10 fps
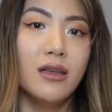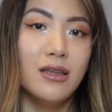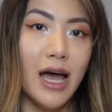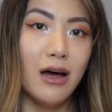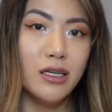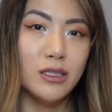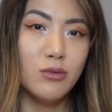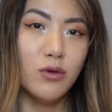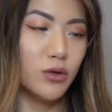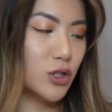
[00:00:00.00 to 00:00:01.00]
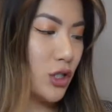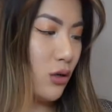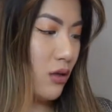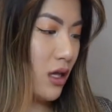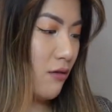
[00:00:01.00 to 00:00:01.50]
Now let's move on
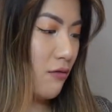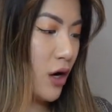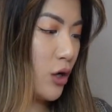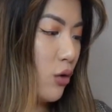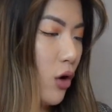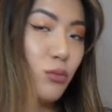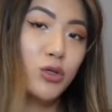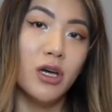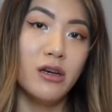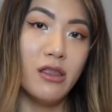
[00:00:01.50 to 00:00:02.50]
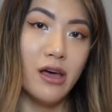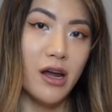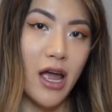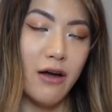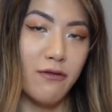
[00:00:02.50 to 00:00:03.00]
to the final option that
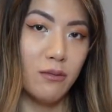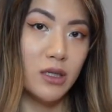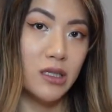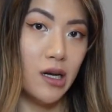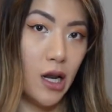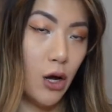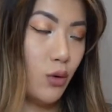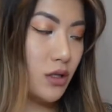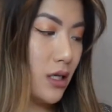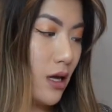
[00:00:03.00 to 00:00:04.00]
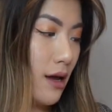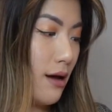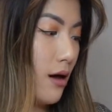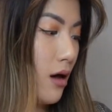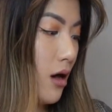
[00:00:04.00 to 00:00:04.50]
I have from this lower
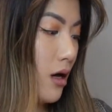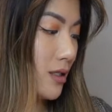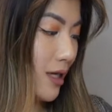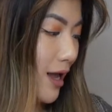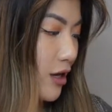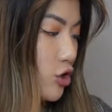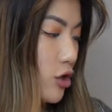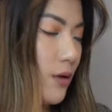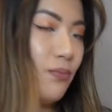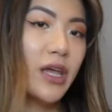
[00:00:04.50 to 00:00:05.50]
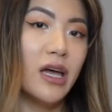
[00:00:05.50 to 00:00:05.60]
tier selection,